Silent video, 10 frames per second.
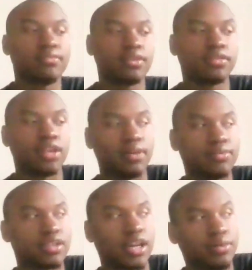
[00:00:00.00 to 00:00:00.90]
I'm not gonna
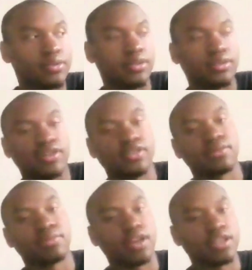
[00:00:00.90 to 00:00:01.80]
lie, I was low key
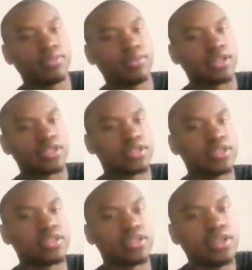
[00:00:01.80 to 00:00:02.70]
surprised. I'm like,
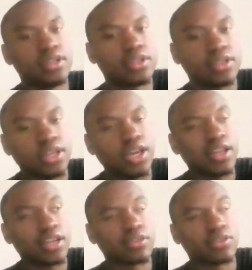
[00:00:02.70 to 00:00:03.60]
she's he had
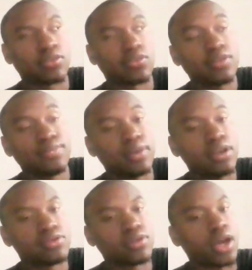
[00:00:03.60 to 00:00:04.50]
like 3
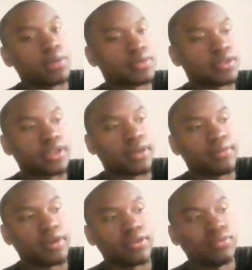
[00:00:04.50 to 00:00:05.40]
big drops. And it's like,
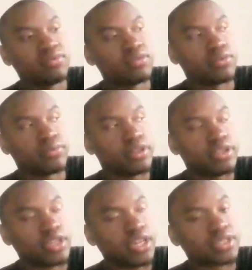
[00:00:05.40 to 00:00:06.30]
man, you could have really
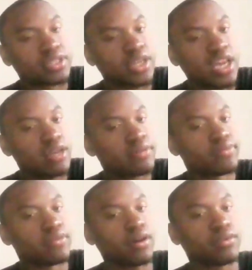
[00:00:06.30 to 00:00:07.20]
changed the game if you
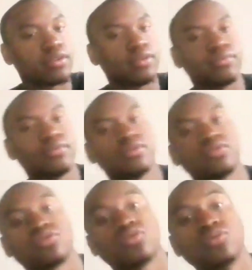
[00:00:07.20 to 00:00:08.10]
caught them.
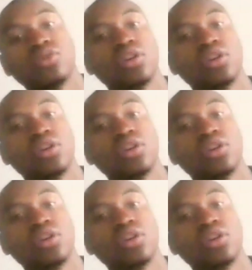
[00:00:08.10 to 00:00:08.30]
Two,